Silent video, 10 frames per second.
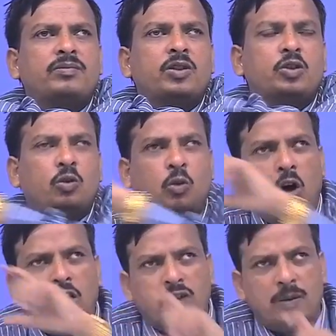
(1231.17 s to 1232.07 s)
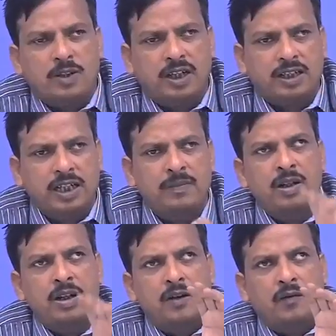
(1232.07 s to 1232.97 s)
So, course objective,
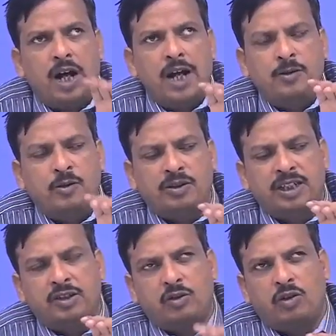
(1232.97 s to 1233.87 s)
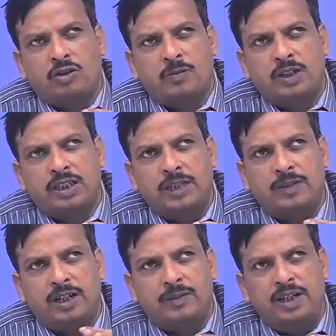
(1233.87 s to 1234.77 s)
5 to 6 course objective,
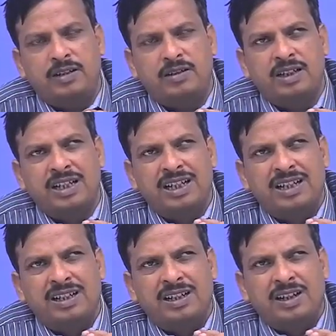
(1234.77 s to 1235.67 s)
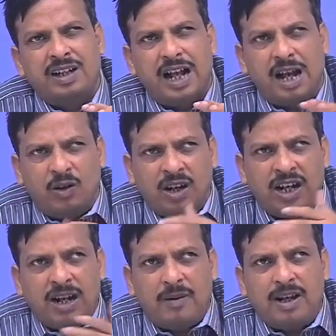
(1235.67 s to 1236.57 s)
that means on
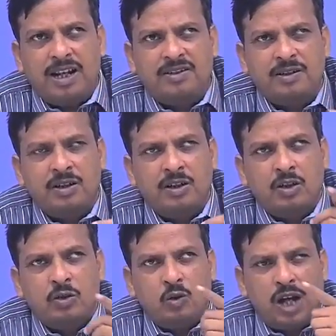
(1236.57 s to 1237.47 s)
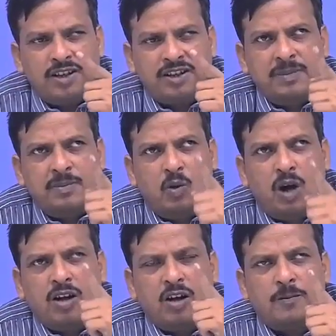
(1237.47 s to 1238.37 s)
an average to achieve
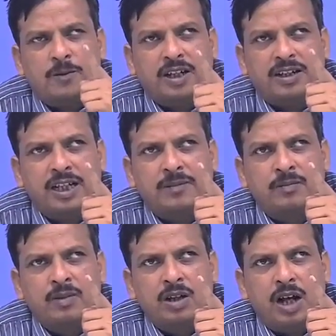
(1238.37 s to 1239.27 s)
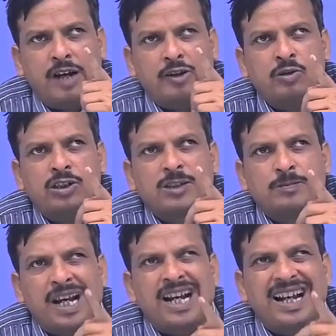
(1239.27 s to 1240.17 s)
one objective I should
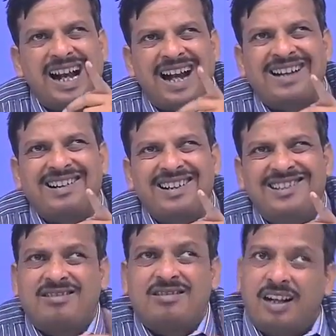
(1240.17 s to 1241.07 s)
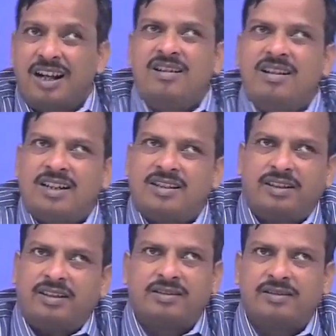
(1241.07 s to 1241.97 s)
spend at least 8
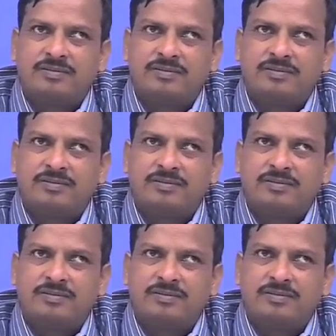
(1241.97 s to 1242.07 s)
lectures.